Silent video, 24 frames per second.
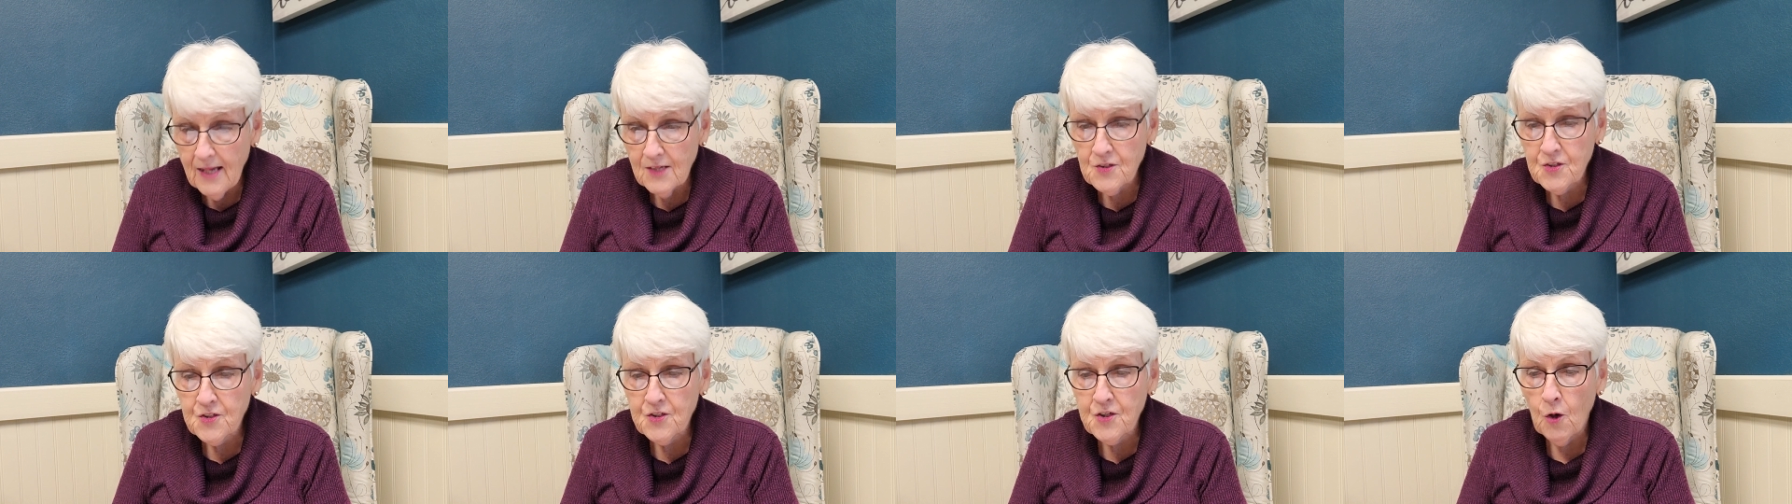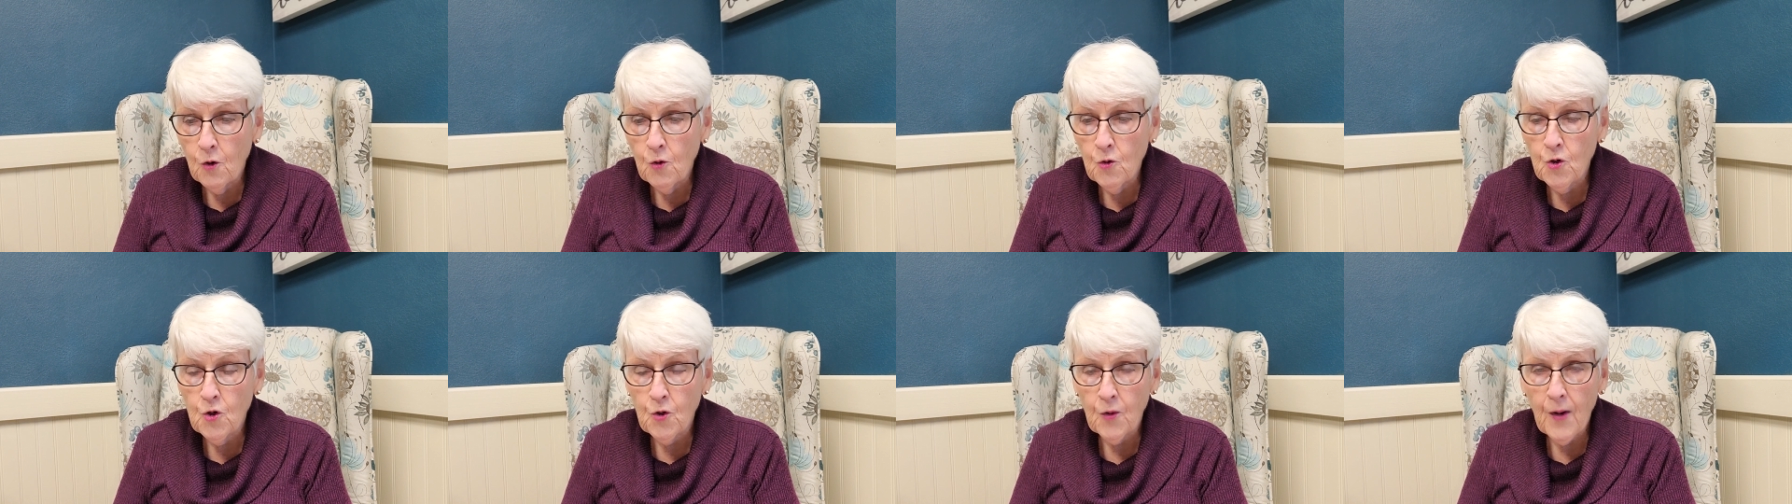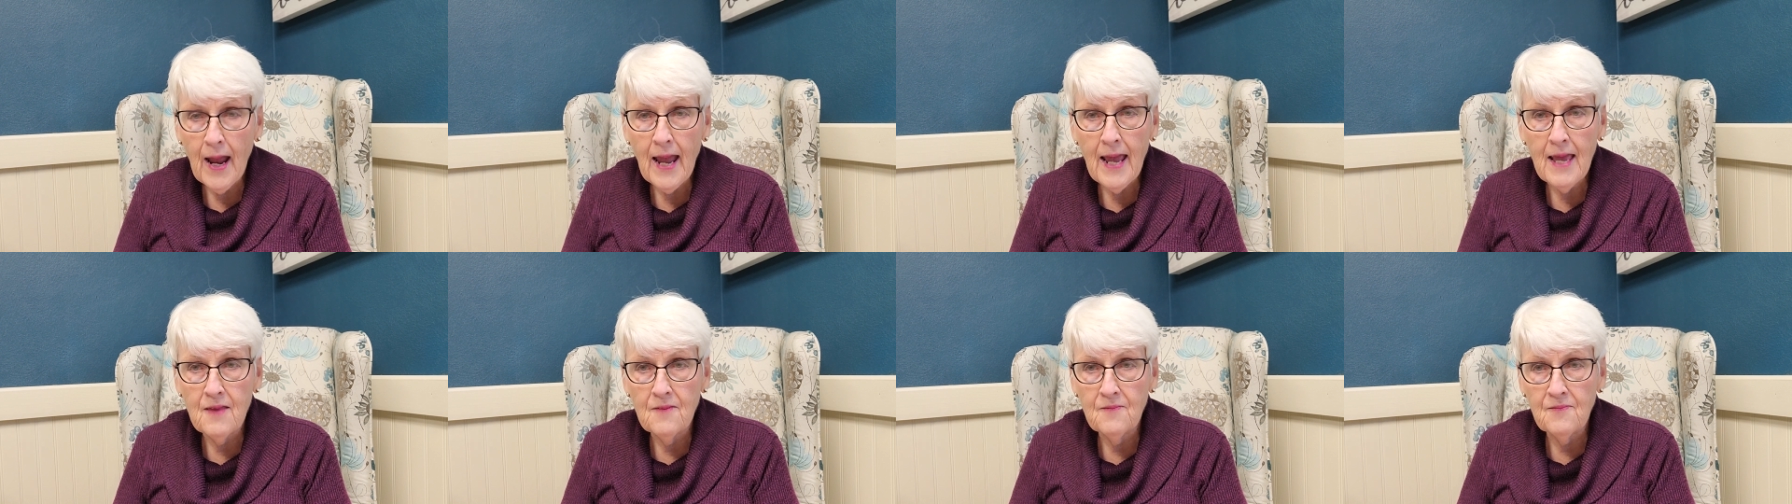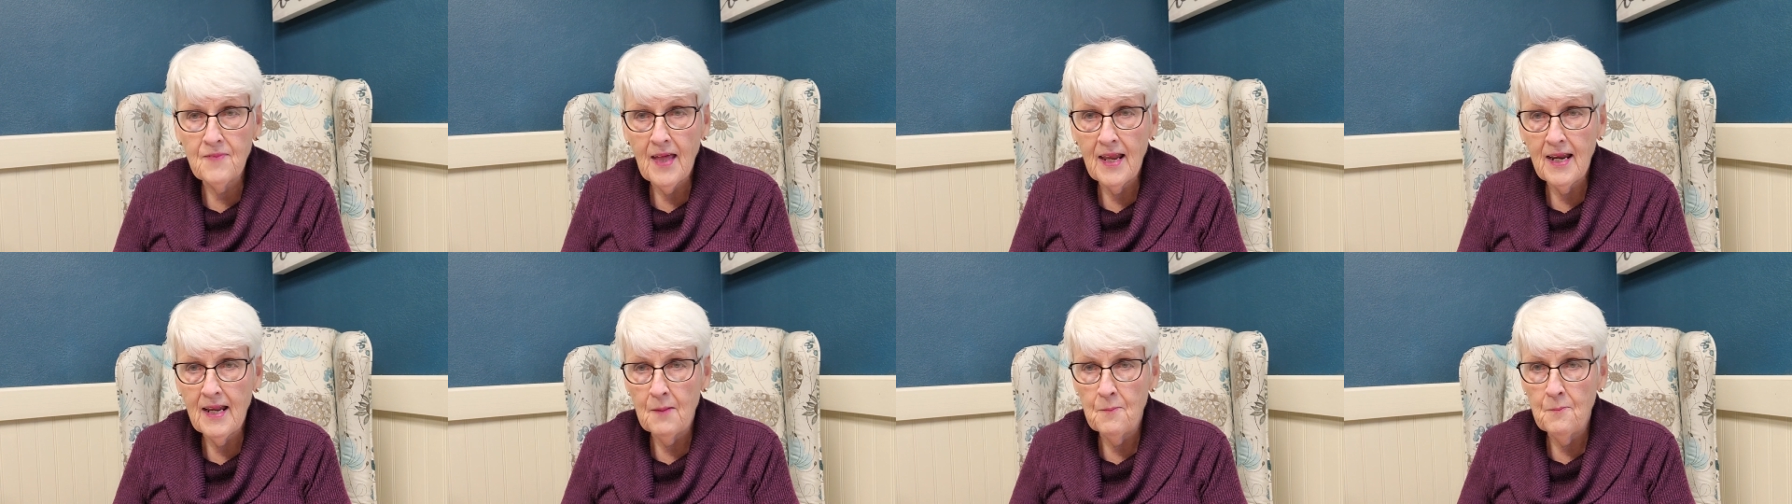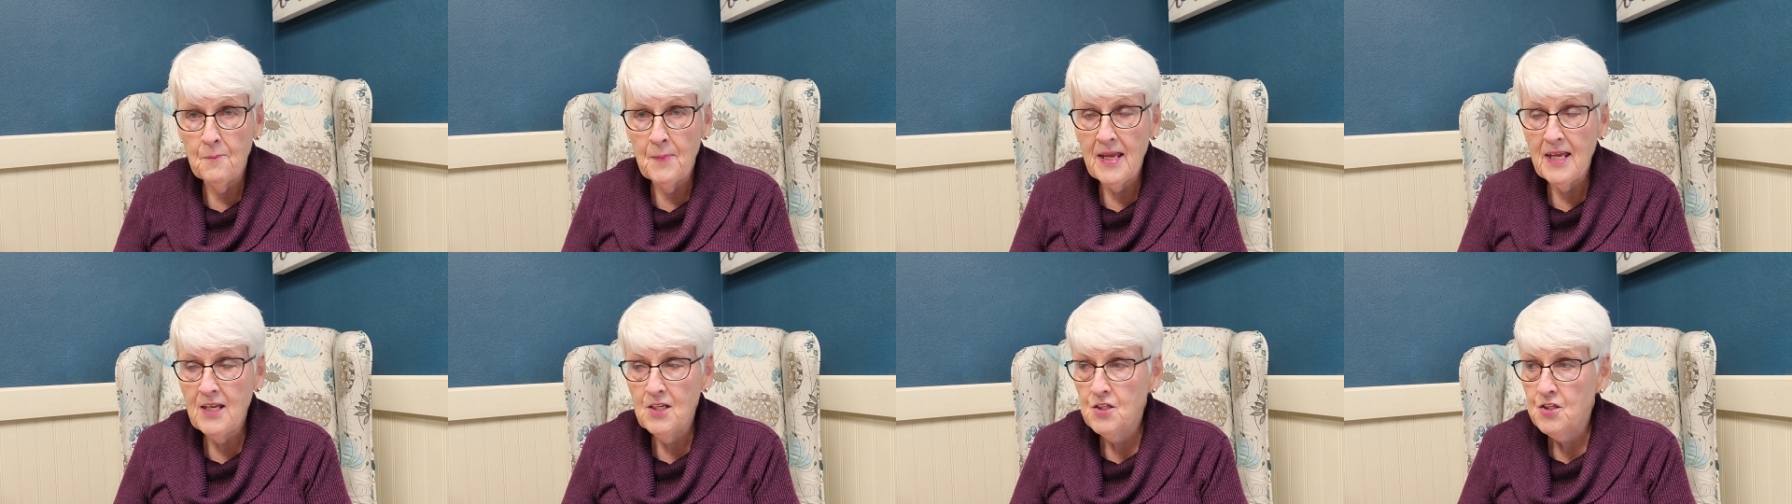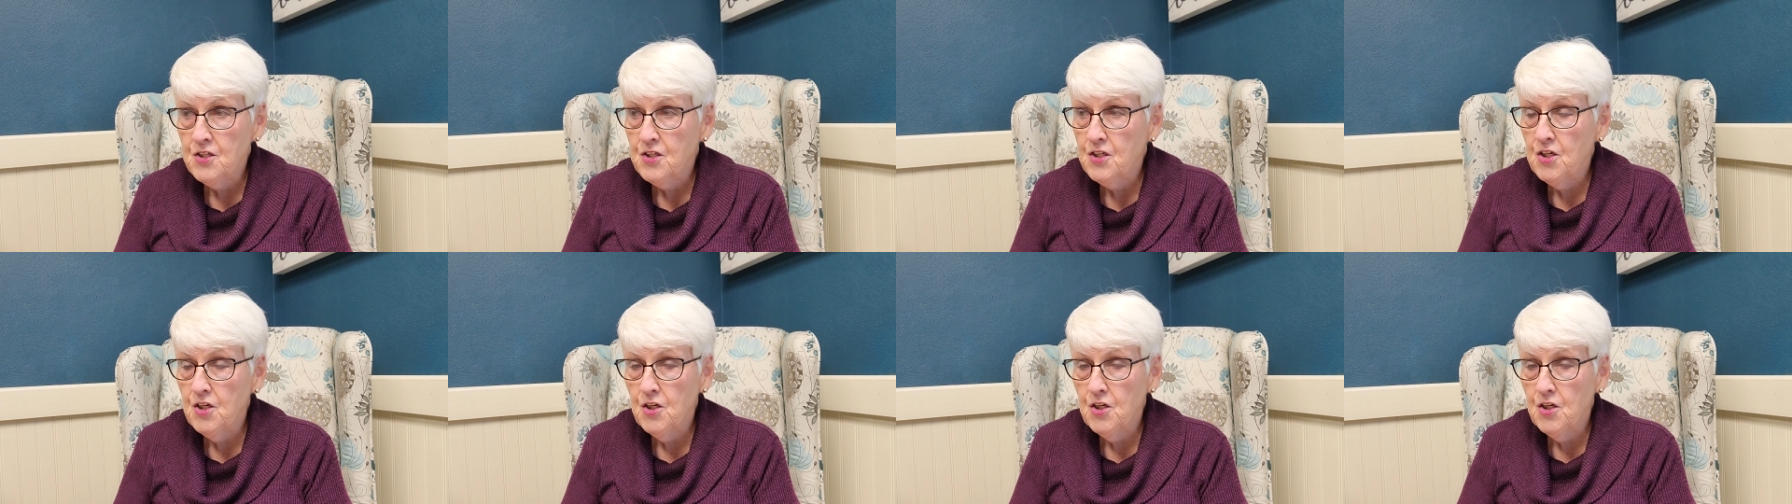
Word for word: so great that it means